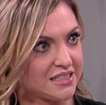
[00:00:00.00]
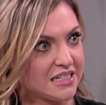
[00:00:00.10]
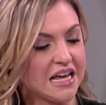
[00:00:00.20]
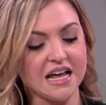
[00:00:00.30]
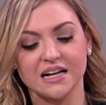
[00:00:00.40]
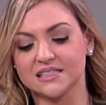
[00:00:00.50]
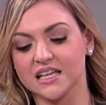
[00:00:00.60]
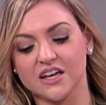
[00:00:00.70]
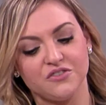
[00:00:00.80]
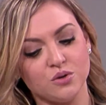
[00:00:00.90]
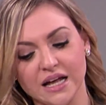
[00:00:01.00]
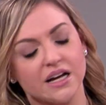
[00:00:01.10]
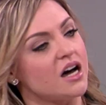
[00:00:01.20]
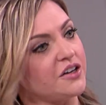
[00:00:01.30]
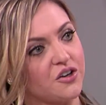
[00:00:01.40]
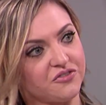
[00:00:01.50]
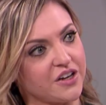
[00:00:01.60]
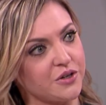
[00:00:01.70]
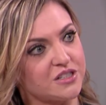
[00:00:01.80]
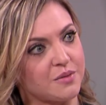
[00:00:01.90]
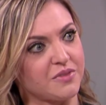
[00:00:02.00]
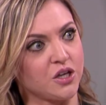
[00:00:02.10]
Because think, if you like cut your finger or something,